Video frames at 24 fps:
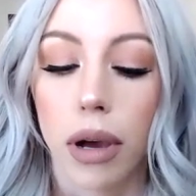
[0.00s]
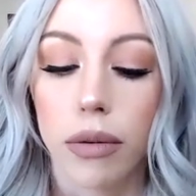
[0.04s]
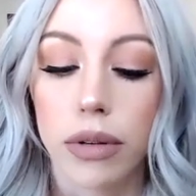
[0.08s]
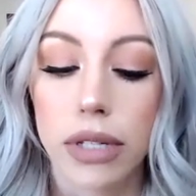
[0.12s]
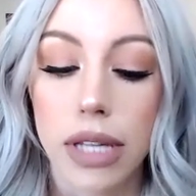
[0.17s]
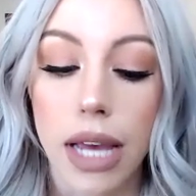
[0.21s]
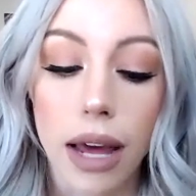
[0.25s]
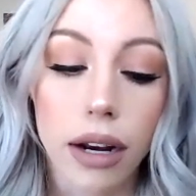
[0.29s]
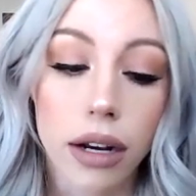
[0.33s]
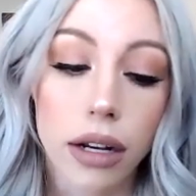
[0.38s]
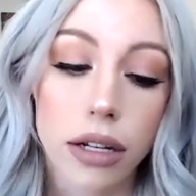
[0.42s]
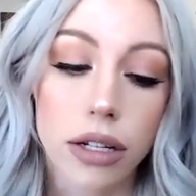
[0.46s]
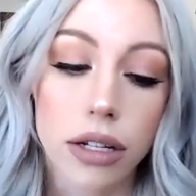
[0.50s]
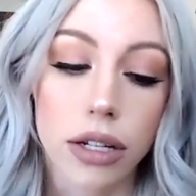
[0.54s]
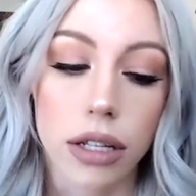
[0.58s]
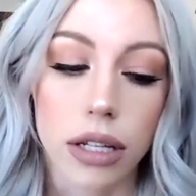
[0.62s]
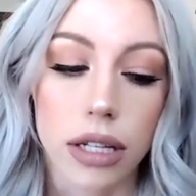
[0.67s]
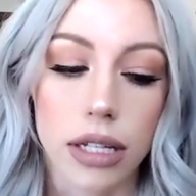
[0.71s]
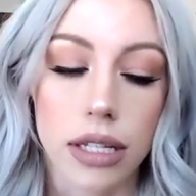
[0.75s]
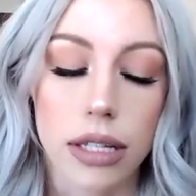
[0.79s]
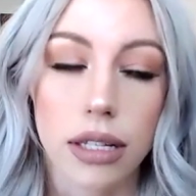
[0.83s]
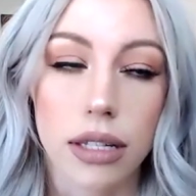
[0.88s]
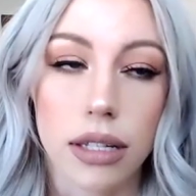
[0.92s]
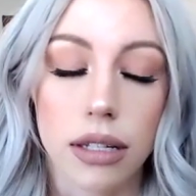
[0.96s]
was added into
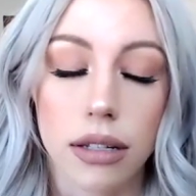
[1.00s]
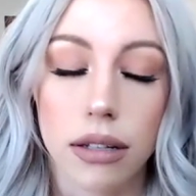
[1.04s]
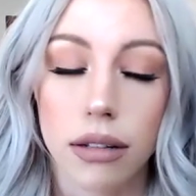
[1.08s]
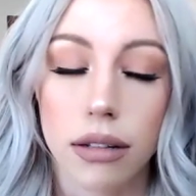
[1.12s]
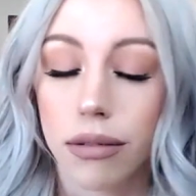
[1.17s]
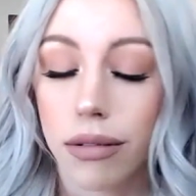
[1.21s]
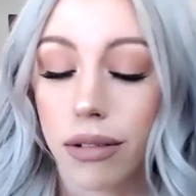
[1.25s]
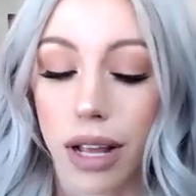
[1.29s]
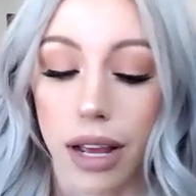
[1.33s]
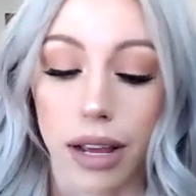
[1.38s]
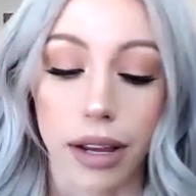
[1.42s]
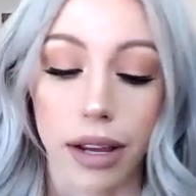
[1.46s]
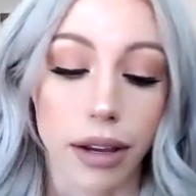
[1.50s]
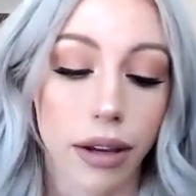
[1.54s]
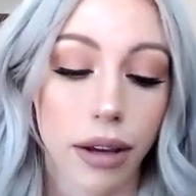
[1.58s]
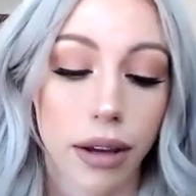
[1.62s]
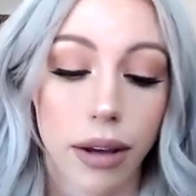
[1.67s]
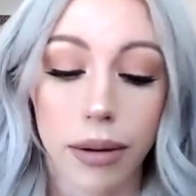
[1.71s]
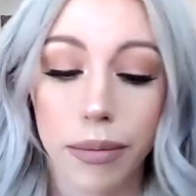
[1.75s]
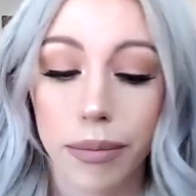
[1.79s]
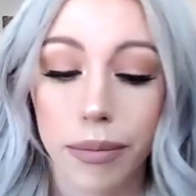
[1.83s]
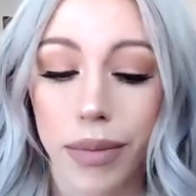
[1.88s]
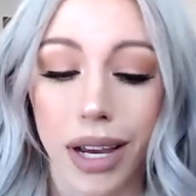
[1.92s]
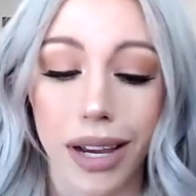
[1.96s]
this,
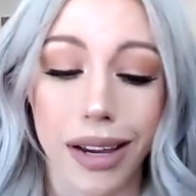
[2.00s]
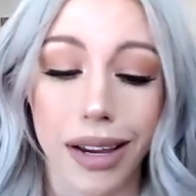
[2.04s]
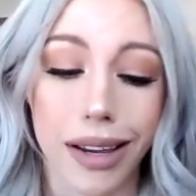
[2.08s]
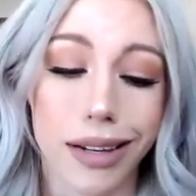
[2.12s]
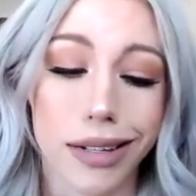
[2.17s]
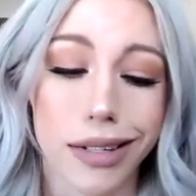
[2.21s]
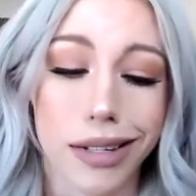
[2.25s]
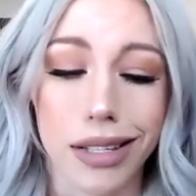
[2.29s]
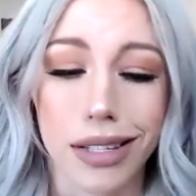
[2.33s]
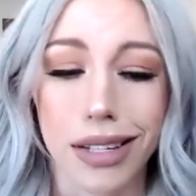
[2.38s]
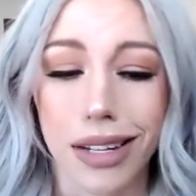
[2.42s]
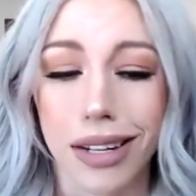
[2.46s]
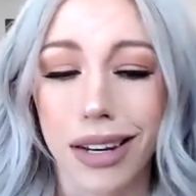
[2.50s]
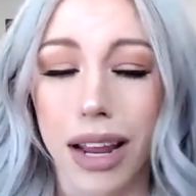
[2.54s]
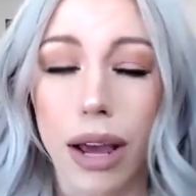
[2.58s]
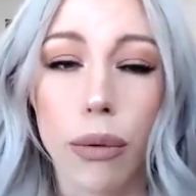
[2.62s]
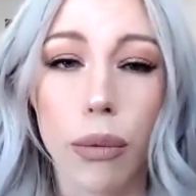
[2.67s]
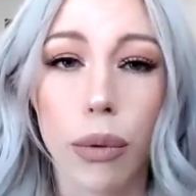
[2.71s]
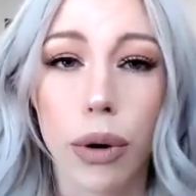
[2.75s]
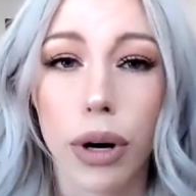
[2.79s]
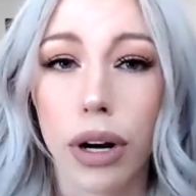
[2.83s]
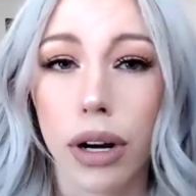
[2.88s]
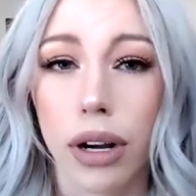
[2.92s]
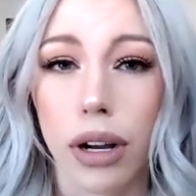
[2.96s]
like, I guess it's a
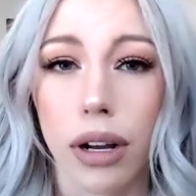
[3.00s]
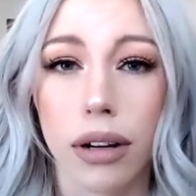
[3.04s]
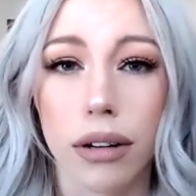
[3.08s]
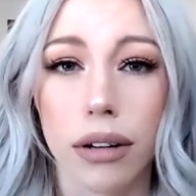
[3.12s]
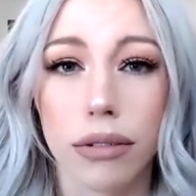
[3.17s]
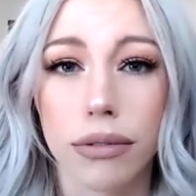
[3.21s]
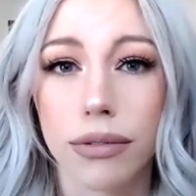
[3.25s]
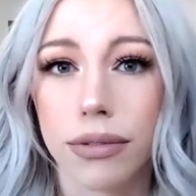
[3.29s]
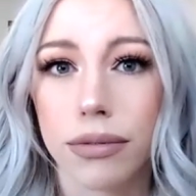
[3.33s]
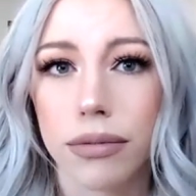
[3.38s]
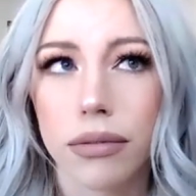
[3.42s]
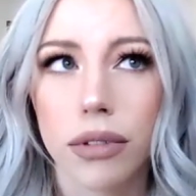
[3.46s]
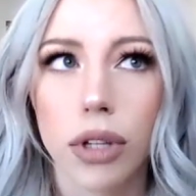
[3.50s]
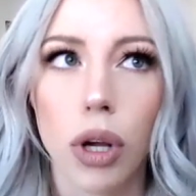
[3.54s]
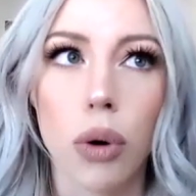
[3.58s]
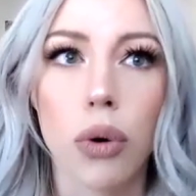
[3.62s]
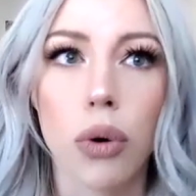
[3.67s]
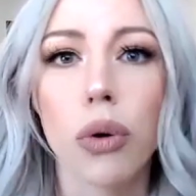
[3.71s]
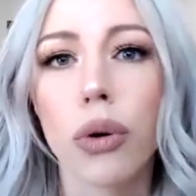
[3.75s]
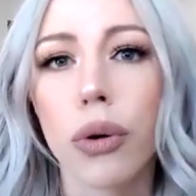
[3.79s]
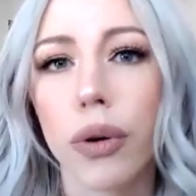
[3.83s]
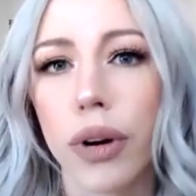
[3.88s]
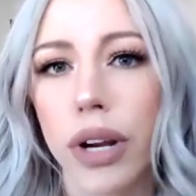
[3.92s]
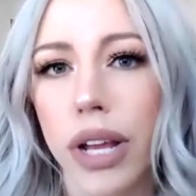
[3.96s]
network of
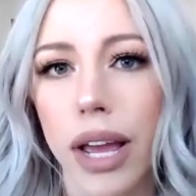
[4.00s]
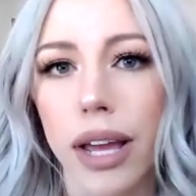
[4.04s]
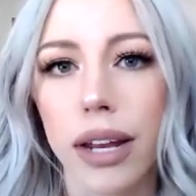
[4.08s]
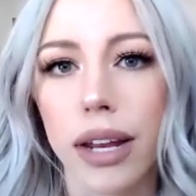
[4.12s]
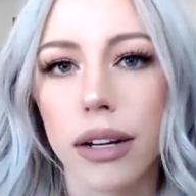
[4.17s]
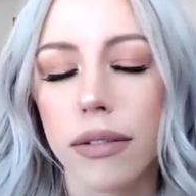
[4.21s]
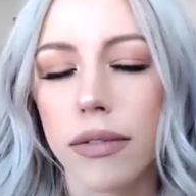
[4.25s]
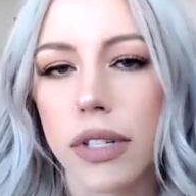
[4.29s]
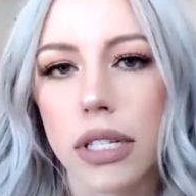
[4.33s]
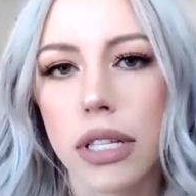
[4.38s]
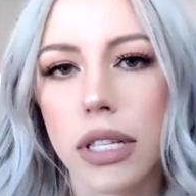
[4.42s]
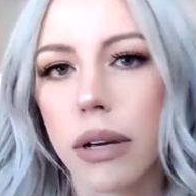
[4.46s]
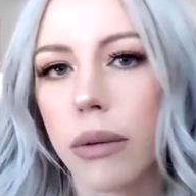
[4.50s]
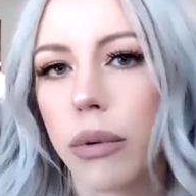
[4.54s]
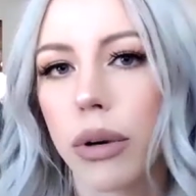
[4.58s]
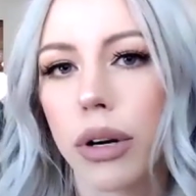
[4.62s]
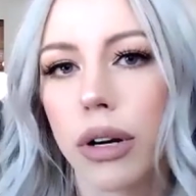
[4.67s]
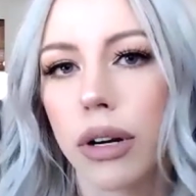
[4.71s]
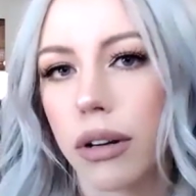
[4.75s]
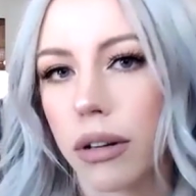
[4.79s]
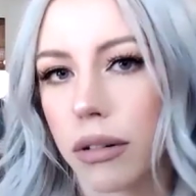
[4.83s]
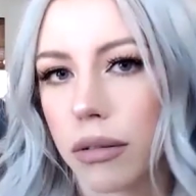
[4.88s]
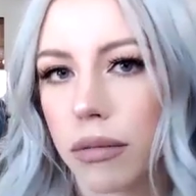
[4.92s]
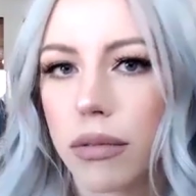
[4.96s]
local creatives that
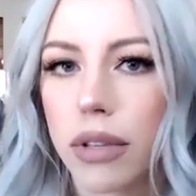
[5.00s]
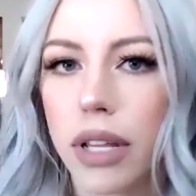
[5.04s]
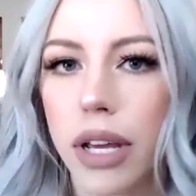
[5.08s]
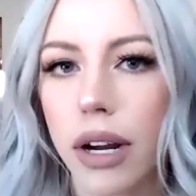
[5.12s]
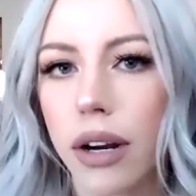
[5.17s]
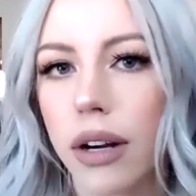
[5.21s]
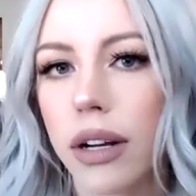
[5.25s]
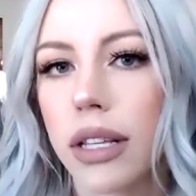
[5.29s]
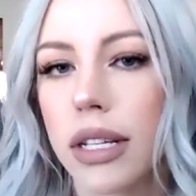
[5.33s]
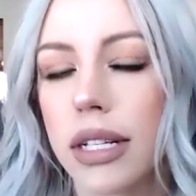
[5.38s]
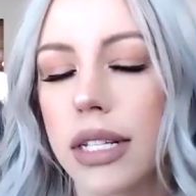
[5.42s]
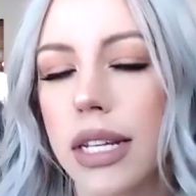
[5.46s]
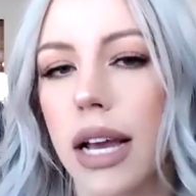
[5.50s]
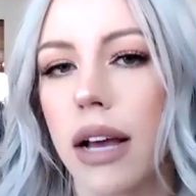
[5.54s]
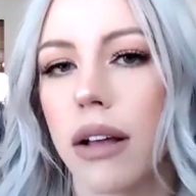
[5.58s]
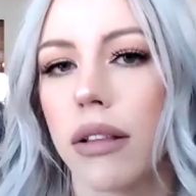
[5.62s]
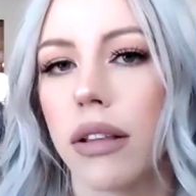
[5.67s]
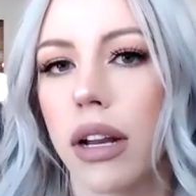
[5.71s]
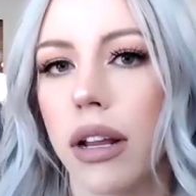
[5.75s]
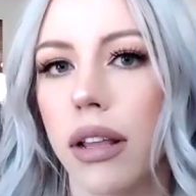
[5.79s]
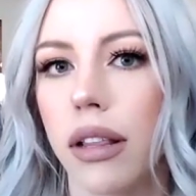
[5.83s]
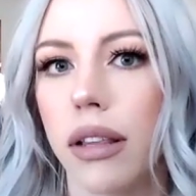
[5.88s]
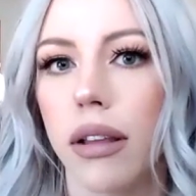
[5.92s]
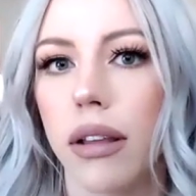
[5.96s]
were there in the town
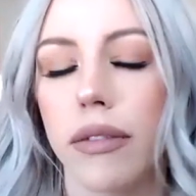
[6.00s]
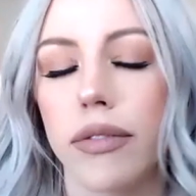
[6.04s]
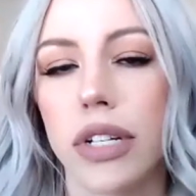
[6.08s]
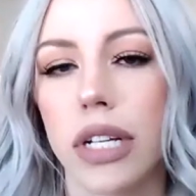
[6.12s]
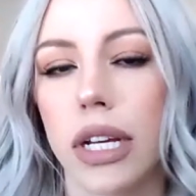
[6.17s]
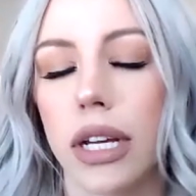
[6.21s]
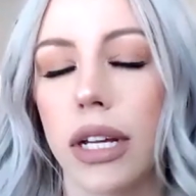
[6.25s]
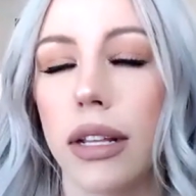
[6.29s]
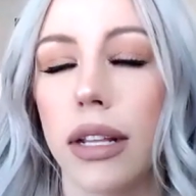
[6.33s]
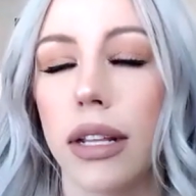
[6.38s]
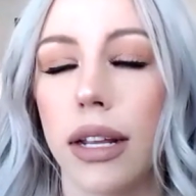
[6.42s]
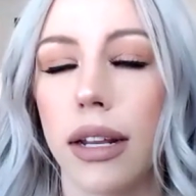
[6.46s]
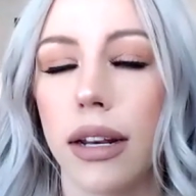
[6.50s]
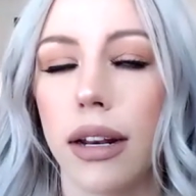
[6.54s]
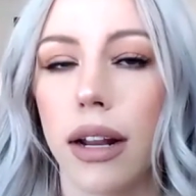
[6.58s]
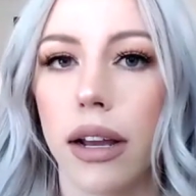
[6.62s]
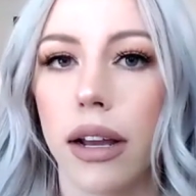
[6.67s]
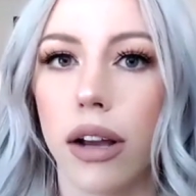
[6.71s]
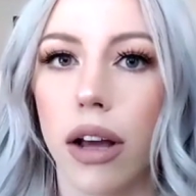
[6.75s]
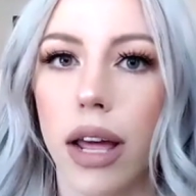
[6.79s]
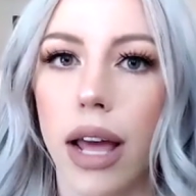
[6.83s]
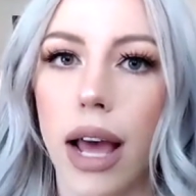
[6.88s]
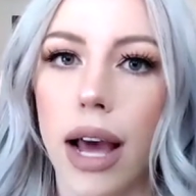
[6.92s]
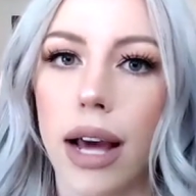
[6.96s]
that I lived in that I
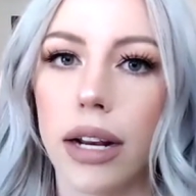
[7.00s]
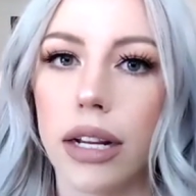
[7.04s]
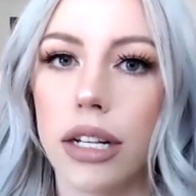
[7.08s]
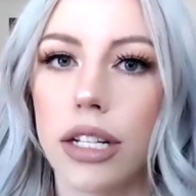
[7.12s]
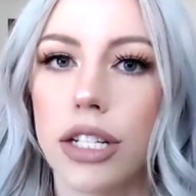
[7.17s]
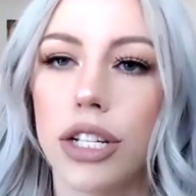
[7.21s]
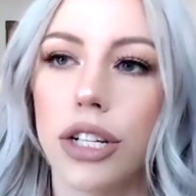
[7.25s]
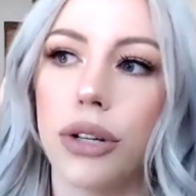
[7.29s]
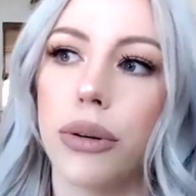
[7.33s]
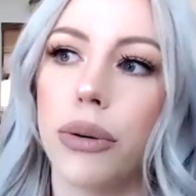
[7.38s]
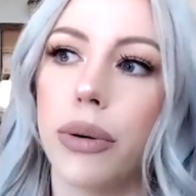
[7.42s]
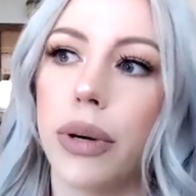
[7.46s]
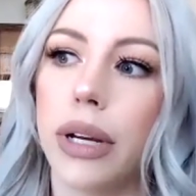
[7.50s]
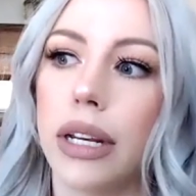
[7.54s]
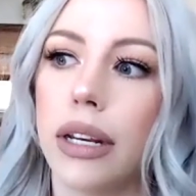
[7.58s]
got added to.